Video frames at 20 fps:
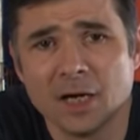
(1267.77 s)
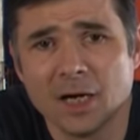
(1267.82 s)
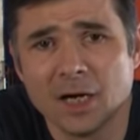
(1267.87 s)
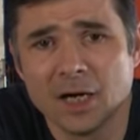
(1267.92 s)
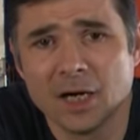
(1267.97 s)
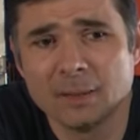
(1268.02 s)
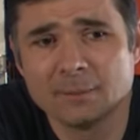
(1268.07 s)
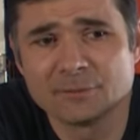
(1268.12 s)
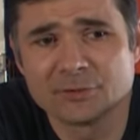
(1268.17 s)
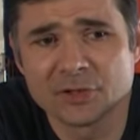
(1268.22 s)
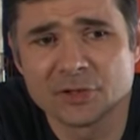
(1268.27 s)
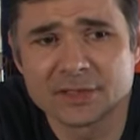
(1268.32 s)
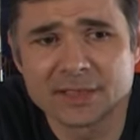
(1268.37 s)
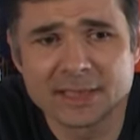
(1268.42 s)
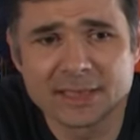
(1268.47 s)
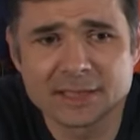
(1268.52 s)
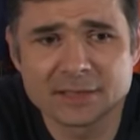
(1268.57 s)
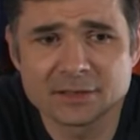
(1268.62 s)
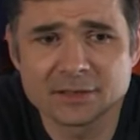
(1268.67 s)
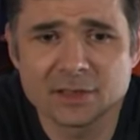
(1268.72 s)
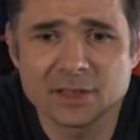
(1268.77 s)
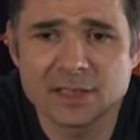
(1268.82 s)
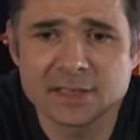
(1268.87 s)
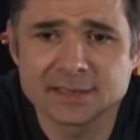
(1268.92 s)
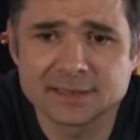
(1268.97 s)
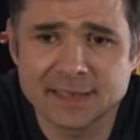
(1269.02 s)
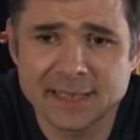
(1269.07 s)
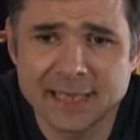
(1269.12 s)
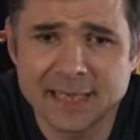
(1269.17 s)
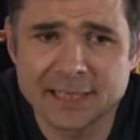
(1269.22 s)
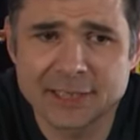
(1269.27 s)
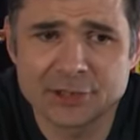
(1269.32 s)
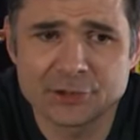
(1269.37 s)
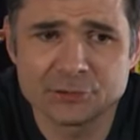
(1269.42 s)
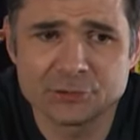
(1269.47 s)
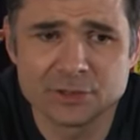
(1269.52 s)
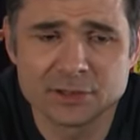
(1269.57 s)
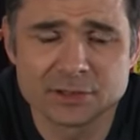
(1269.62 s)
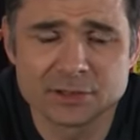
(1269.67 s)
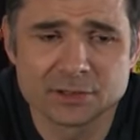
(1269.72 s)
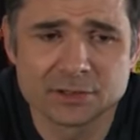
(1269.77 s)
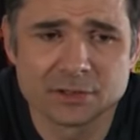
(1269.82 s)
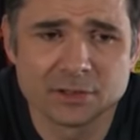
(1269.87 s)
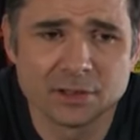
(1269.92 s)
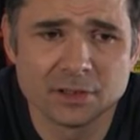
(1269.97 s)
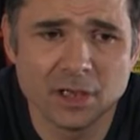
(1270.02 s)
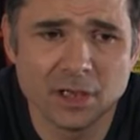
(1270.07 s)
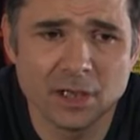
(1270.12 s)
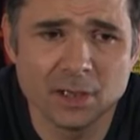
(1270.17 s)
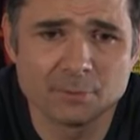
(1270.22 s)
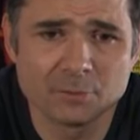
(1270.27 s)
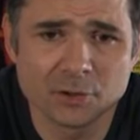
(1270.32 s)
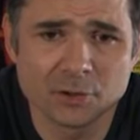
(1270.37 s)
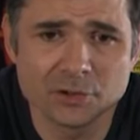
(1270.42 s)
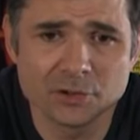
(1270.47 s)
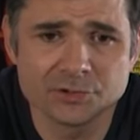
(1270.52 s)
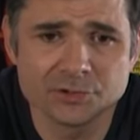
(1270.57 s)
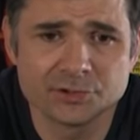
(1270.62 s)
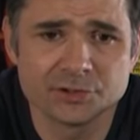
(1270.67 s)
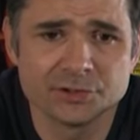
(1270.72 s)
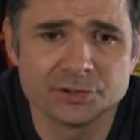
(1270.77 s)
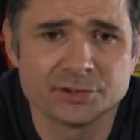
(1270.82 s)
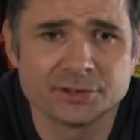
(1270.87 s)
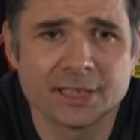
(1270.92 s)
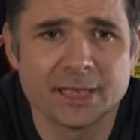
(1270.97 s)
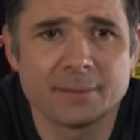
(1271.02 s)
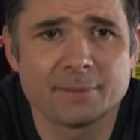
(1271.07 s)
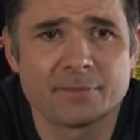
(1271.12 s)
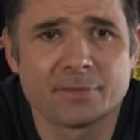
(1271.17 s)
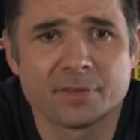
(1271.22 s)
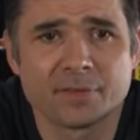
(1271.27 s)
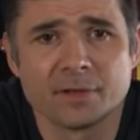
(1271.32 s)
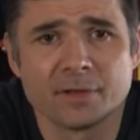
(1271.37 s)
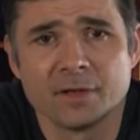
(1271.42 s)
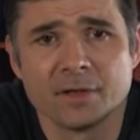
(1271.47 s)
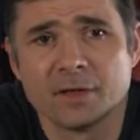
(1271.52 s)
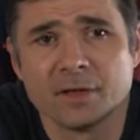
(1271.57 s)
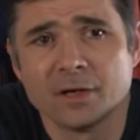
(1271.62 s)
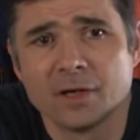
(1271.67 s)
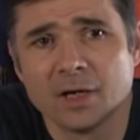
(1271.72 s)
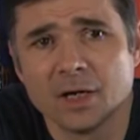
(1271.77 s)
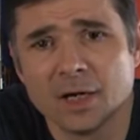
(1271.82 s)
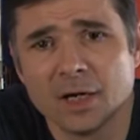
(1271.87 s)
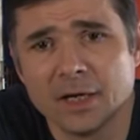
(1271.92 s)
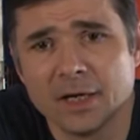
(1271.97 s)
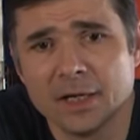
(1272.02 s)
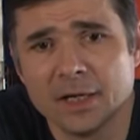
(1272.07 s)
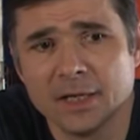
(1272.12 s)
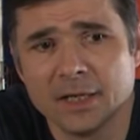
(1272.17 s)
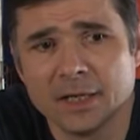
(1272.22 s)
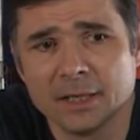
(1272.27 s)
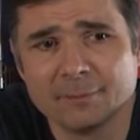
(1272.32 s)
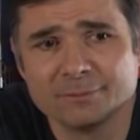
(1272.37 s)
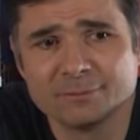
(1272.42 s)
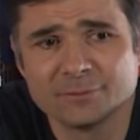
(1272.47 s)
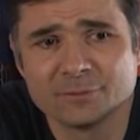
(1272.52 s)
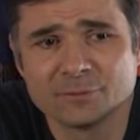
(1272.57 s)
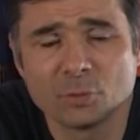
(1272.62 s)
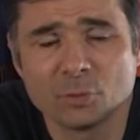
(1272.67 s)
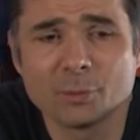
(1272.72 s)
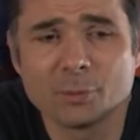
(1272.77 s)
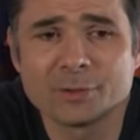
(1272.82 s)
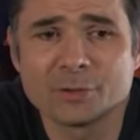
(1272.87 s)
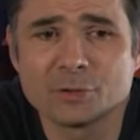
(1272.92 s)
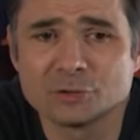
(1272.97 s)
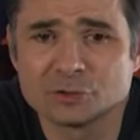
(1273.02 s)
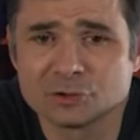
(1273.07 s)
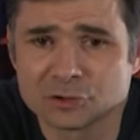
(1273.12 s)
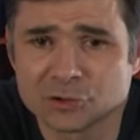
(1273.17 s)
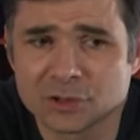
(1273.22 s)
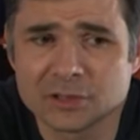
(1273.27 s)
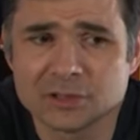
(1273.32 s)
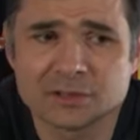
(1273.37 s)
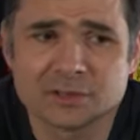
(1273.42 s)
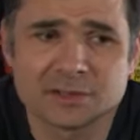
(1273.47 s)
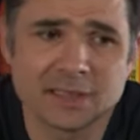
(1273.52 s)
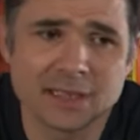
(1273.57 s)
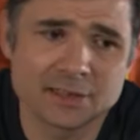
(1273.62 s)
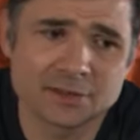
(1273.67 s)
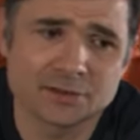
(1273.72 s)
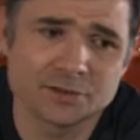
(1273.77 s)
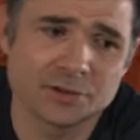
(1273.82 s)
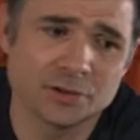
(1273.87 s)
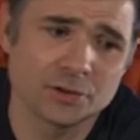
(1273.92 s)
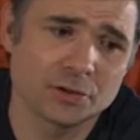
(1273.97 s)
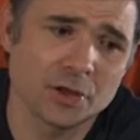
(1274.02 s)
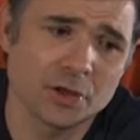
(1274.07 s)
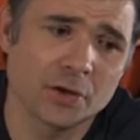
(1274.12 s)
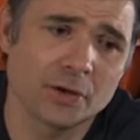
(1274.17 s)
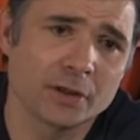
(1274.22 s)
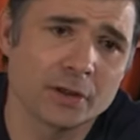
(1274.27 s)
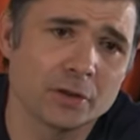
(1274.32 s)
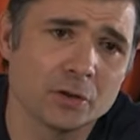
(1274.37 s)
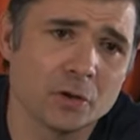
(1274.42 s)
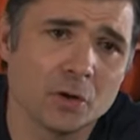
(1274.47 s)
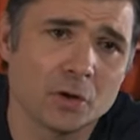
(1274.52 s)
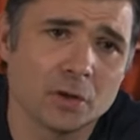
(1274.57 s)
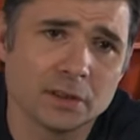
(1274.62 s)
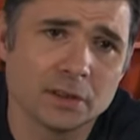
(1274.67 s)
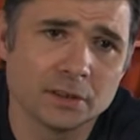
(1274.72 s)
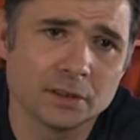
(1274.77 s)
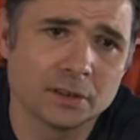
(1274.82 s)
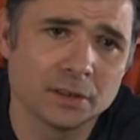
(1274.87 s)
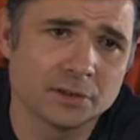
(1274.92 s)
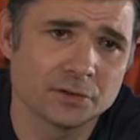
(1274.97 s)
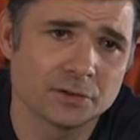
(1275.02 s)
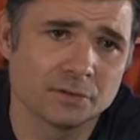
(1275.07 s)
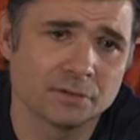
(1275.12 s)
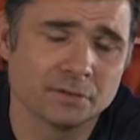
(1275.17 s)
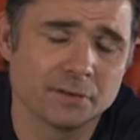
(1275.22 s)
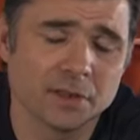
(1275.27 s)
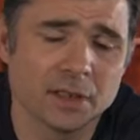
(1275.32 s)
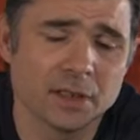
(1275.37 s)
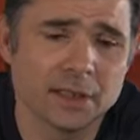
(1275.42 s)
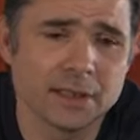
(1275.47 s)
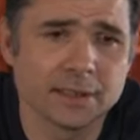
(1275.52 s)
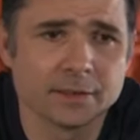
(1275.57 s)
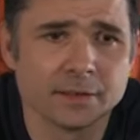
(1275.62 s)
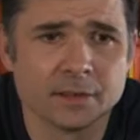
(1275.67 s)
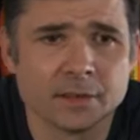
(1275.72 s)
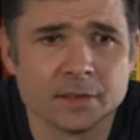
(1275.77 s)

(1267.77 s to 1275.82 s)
So getting nice, accurate, constant depth, what we call transects, so going along a sort of line